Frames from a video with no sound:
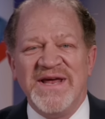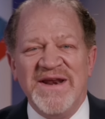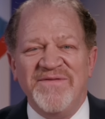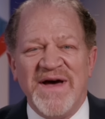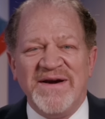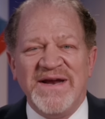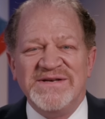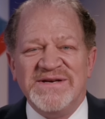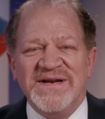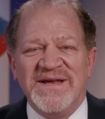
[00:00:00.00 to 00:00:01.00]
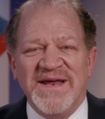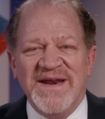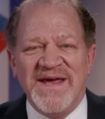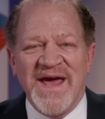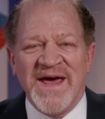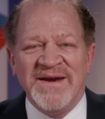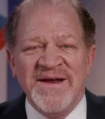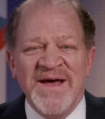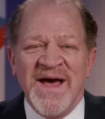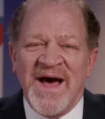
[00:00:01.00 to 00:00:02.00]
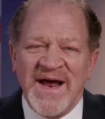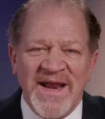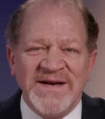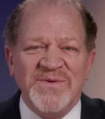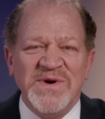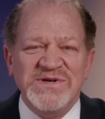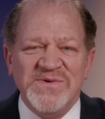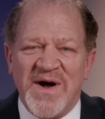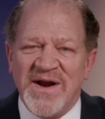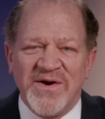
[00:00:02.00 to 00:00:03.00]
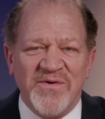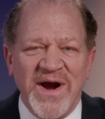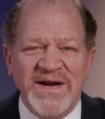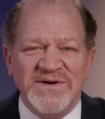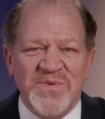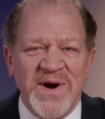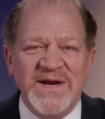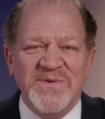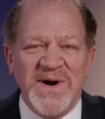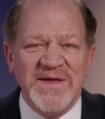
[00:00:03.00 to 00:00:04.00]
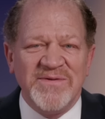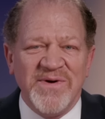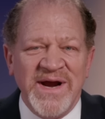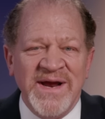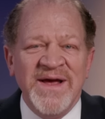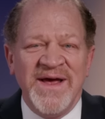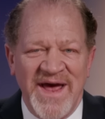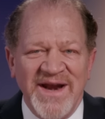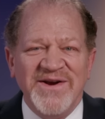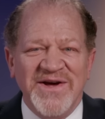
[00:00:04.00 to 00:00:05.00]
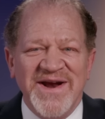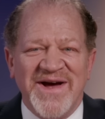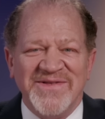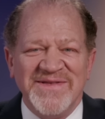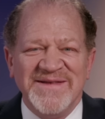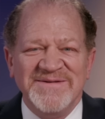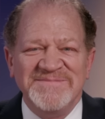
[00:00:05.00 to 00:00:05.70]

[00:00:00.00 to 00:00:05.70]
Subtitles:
Kidney Foundation and Kidney Can, I'd like to wish you all a great 2023 and good health.